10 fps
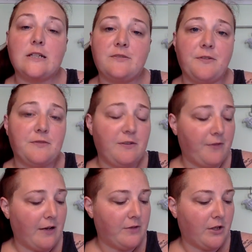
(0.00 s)
is
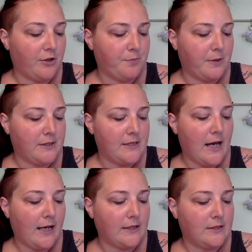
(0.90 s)
$55 plus
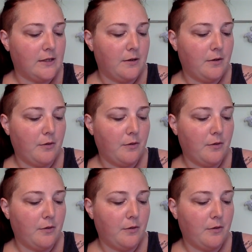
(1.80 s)
tax